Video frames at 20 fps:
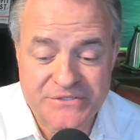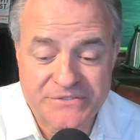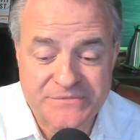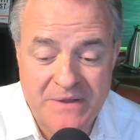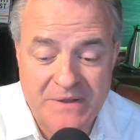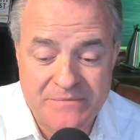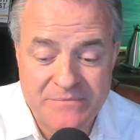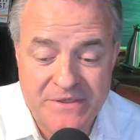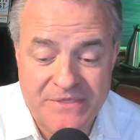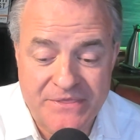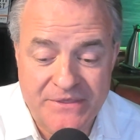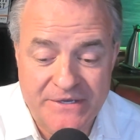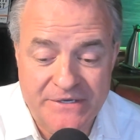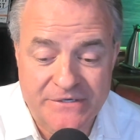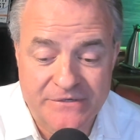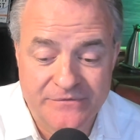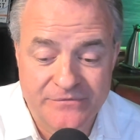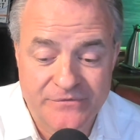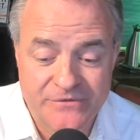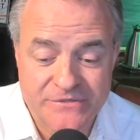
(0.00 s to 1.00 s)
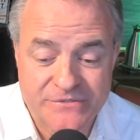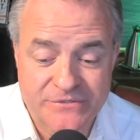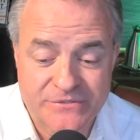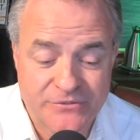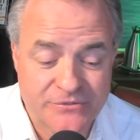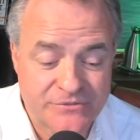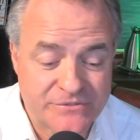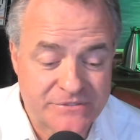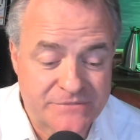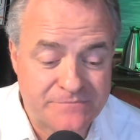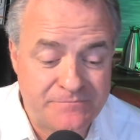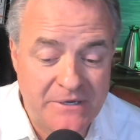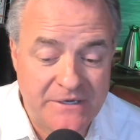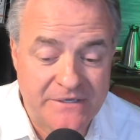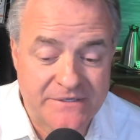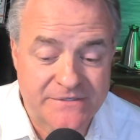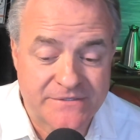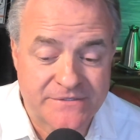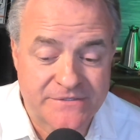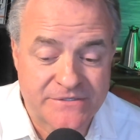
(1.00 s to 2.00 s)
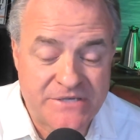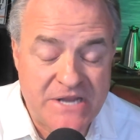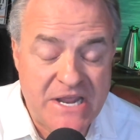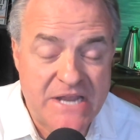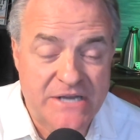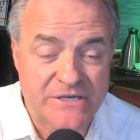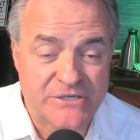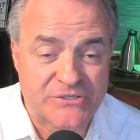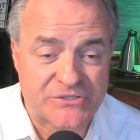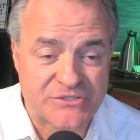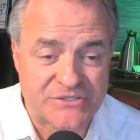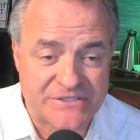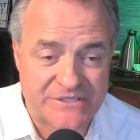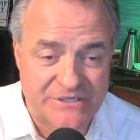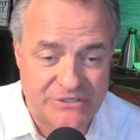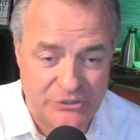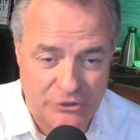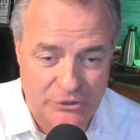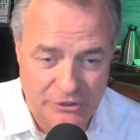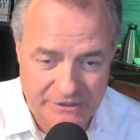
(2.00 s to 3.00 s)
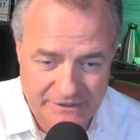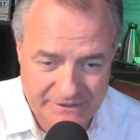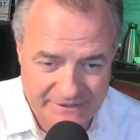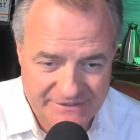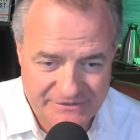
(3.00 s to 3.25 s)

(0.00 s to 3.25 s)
just made me think of this. There's this big tennis center,